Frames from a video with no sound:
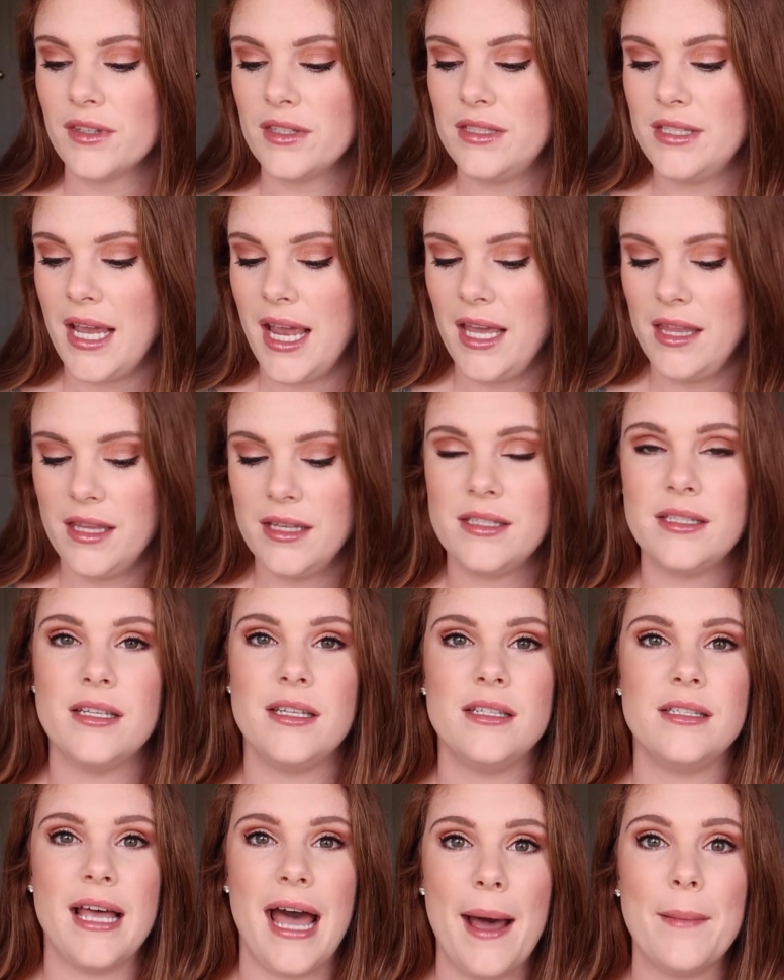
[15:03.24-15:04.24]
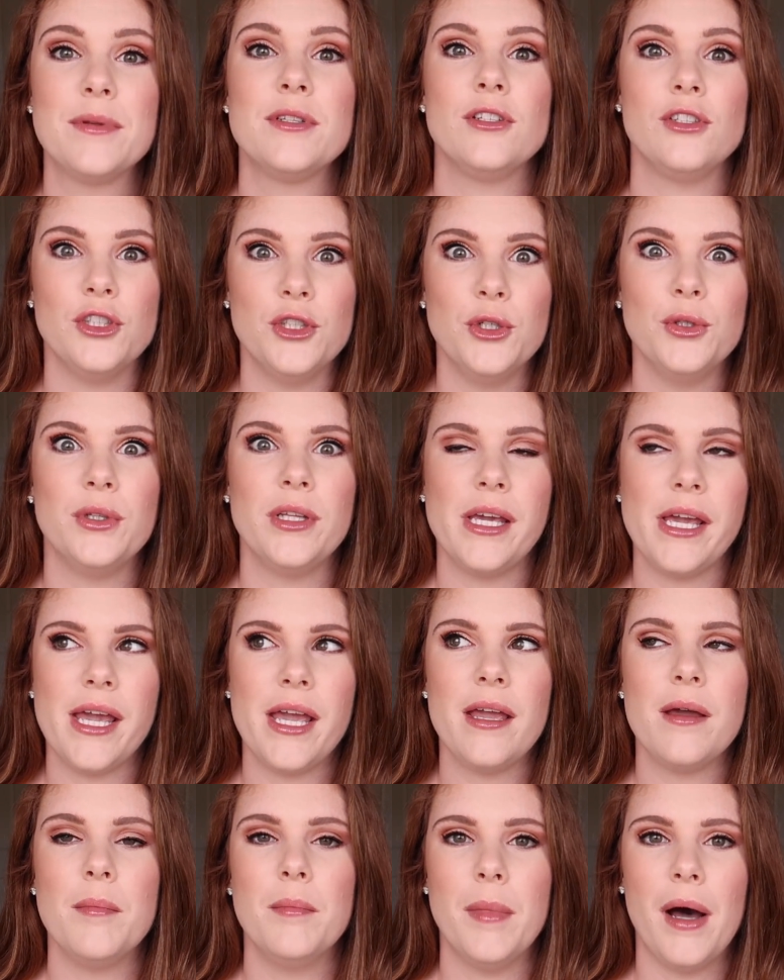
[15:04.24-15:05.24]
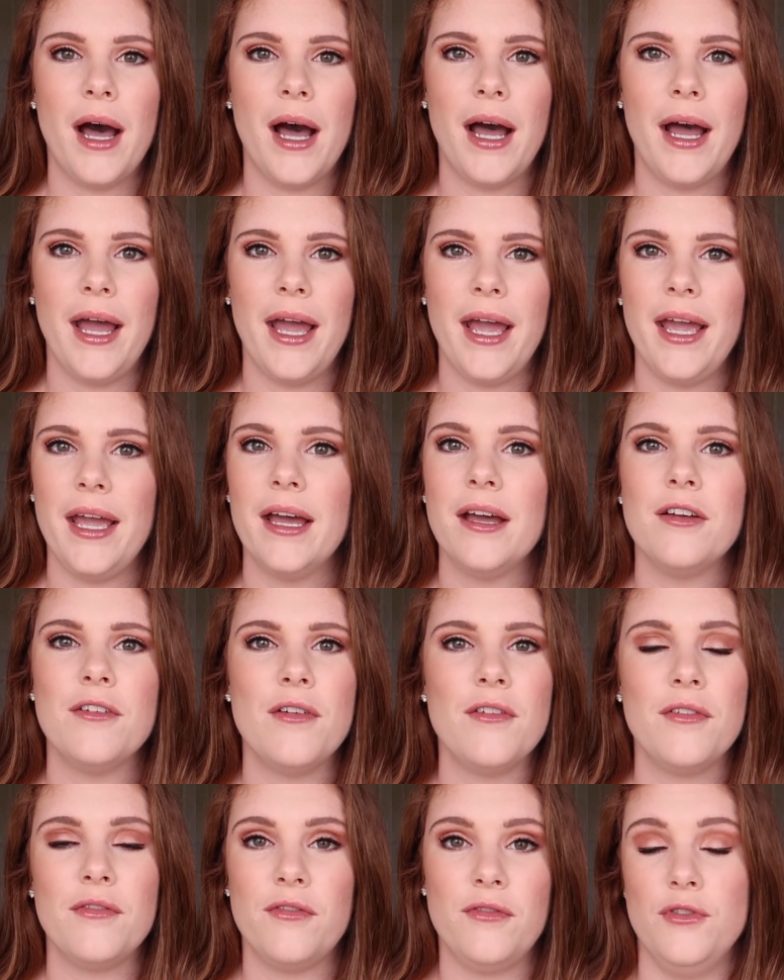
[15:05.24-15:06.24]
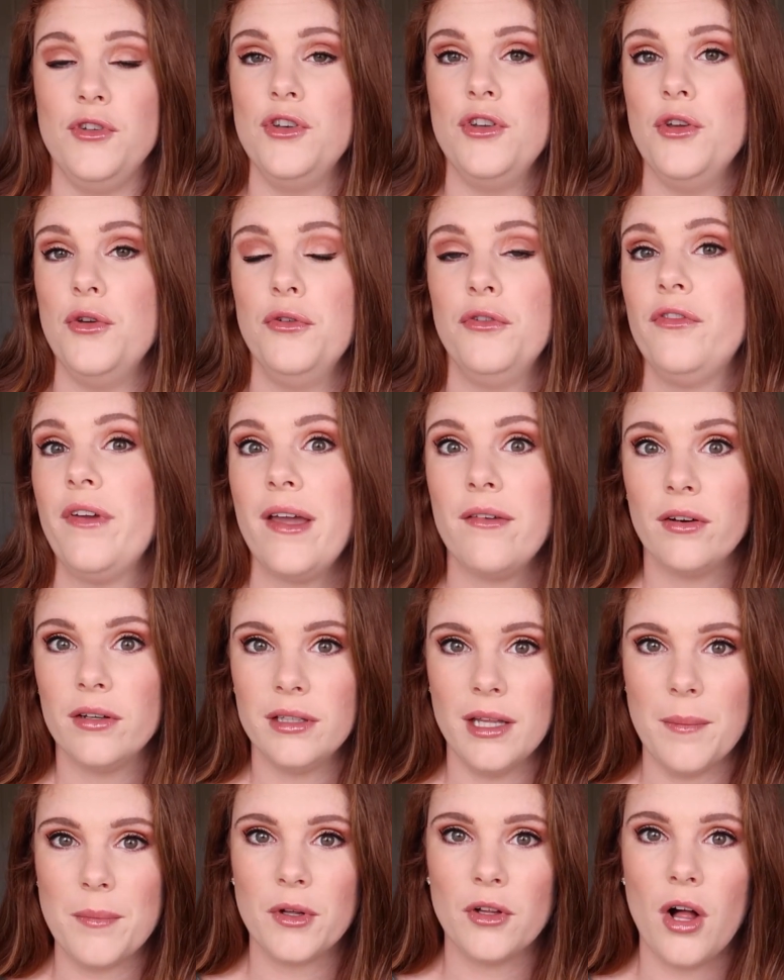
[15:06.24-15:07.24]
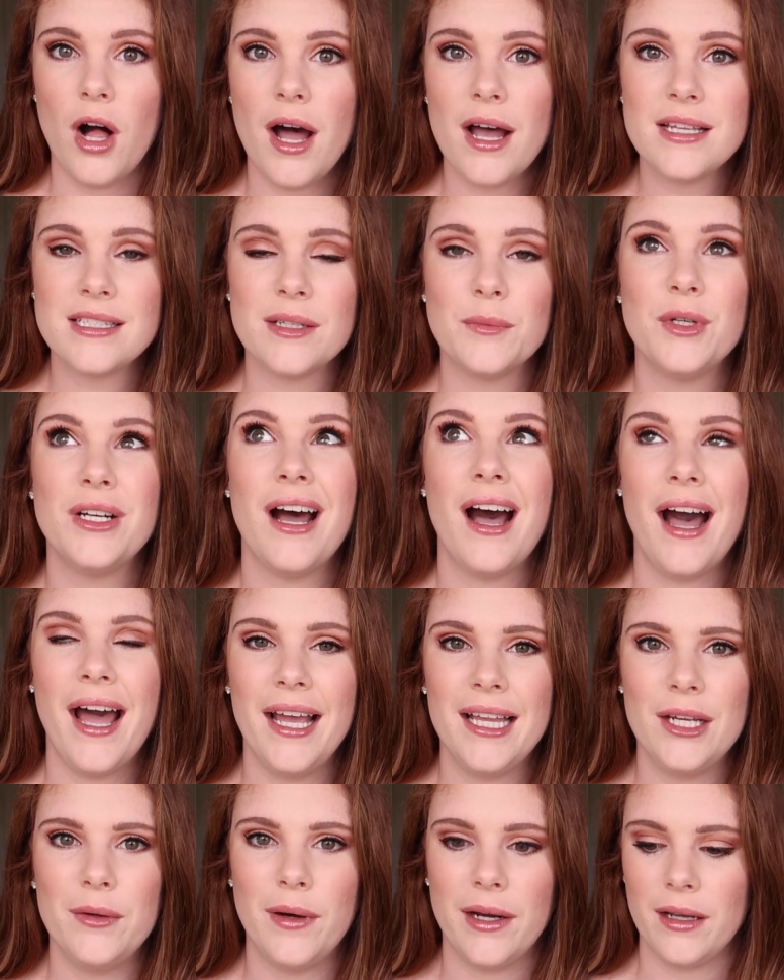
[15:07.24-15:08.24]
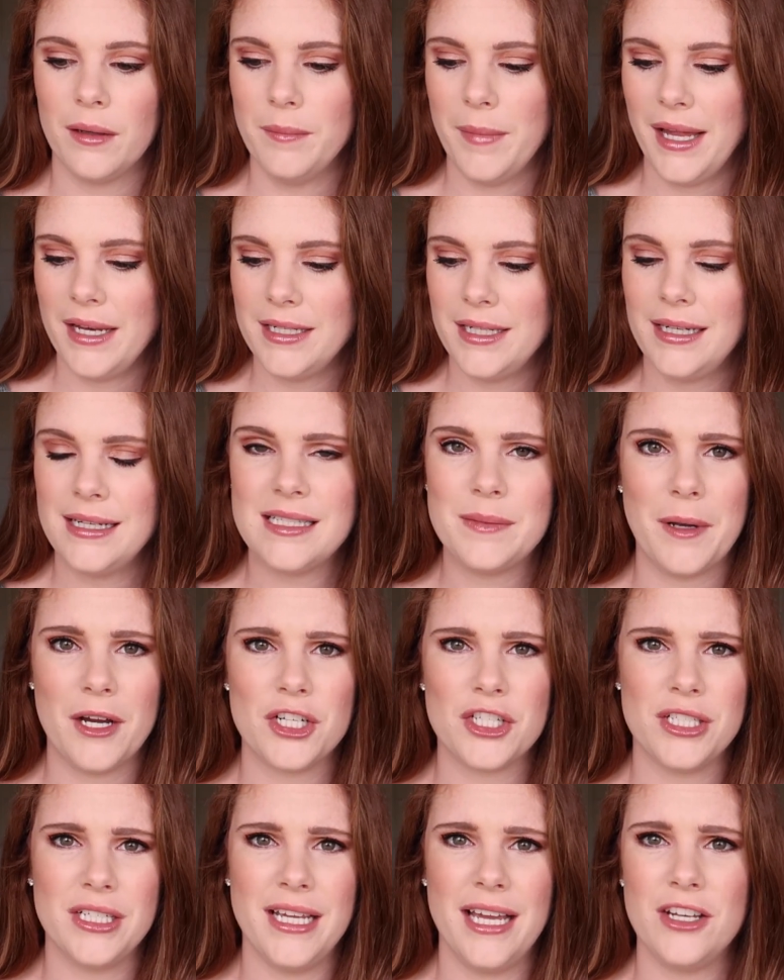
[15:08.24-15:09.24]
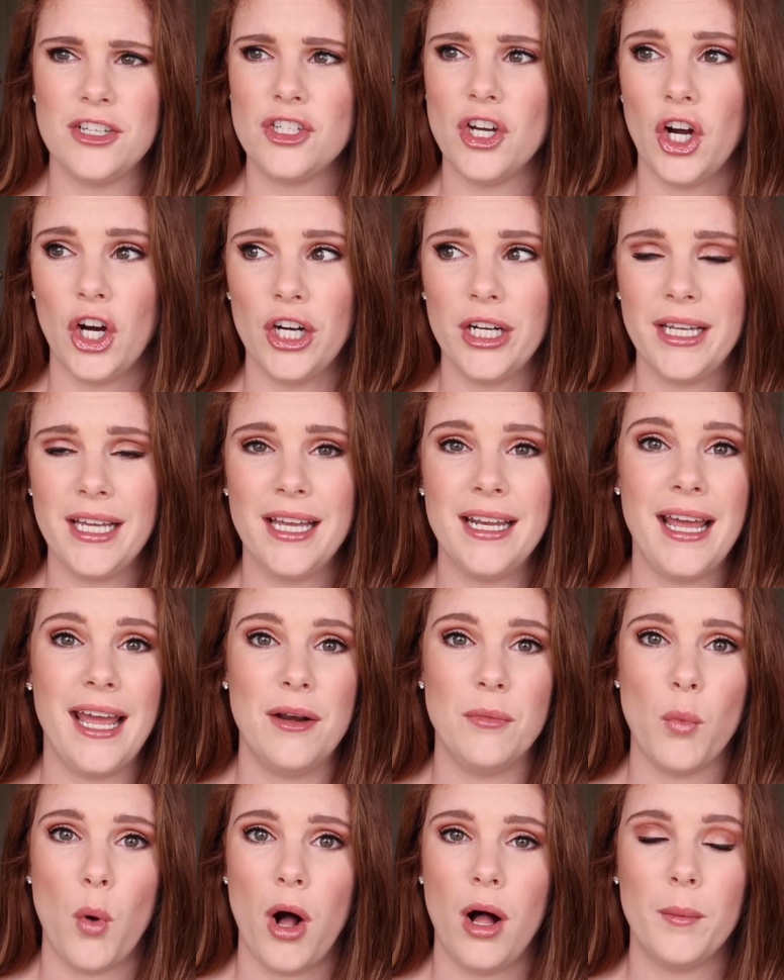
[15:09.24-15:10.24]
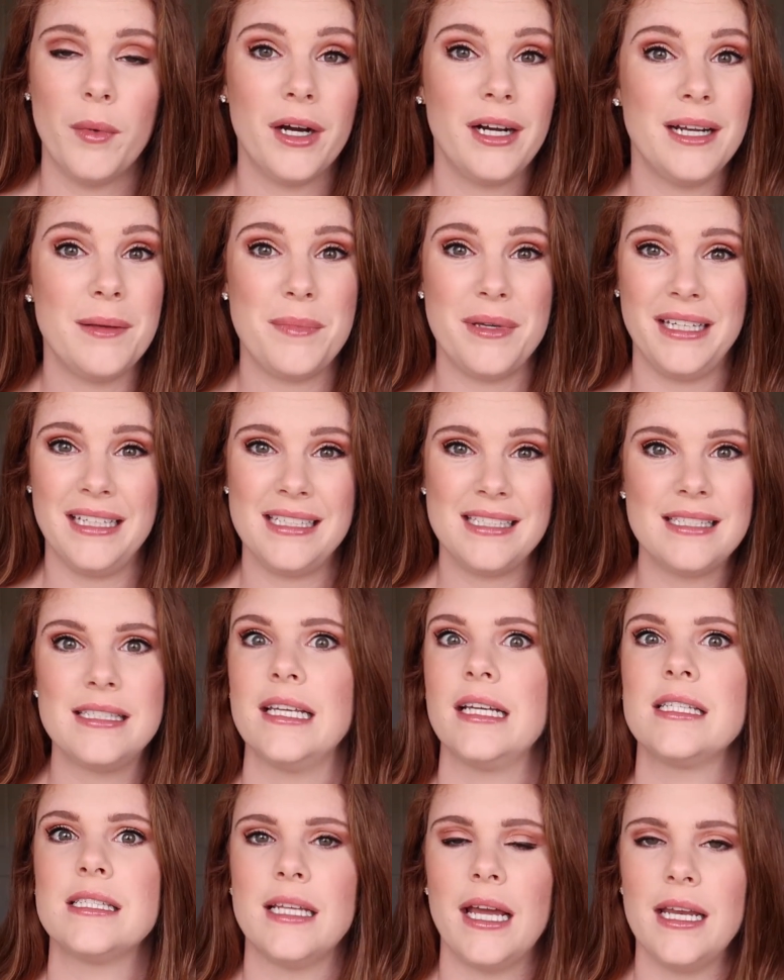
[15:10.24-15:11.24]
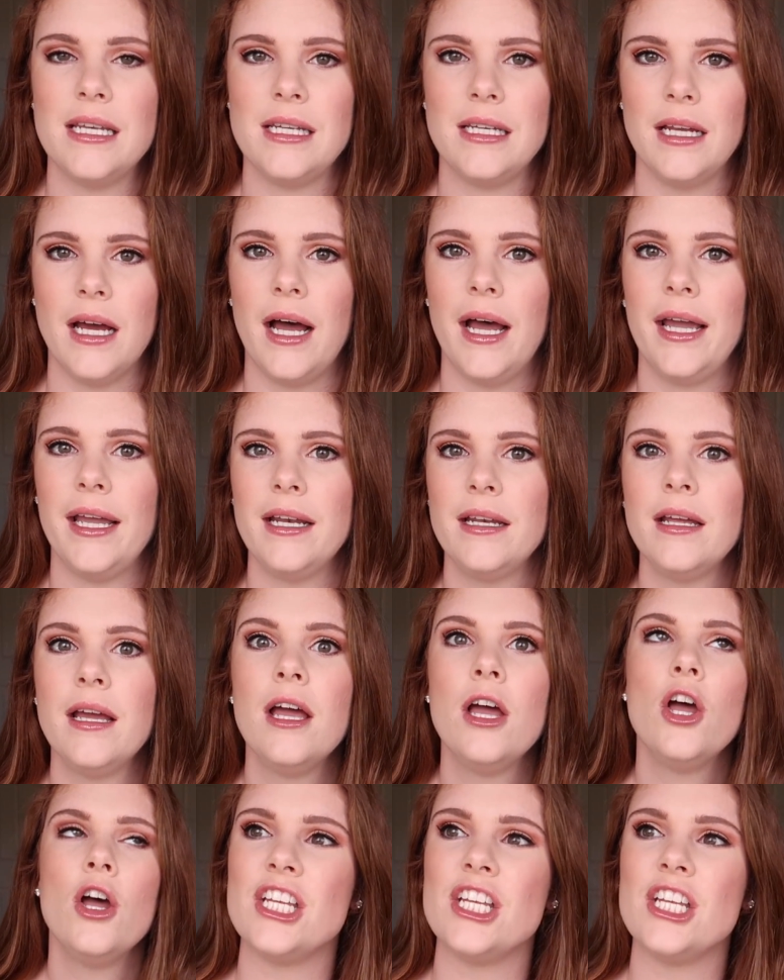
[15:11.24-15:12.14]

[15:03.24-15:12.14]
say this is absolutely my new favorite lip gloss and would highly recommend it, especially at Target and Walmart, it being $6.99.